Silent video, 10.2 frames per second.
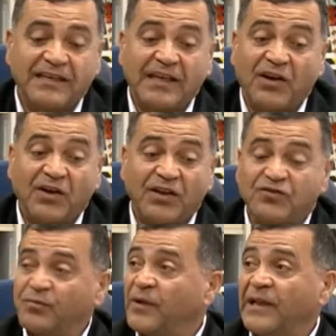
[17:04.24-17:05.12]
are not
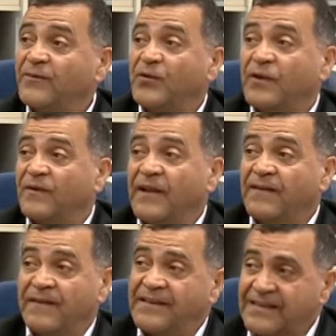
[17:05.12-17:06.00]
to blame for
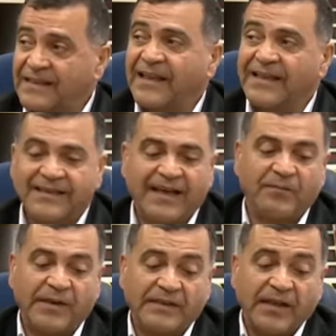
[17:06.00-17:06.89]
things that have
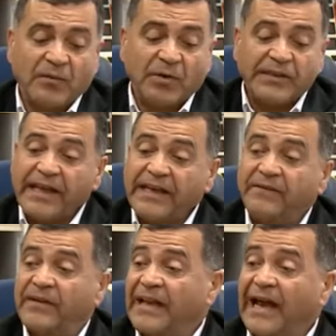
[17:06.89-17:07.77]
happened. But
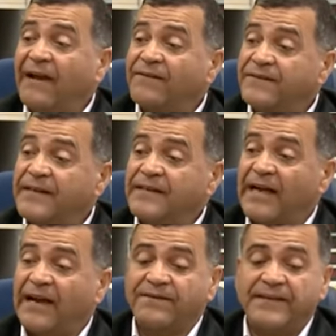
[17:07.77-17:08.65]
anyway, after
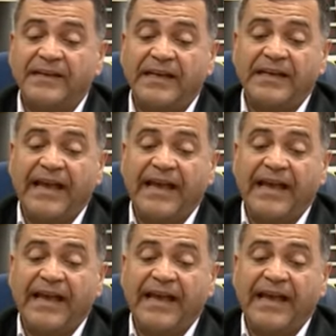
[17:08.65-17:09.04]
any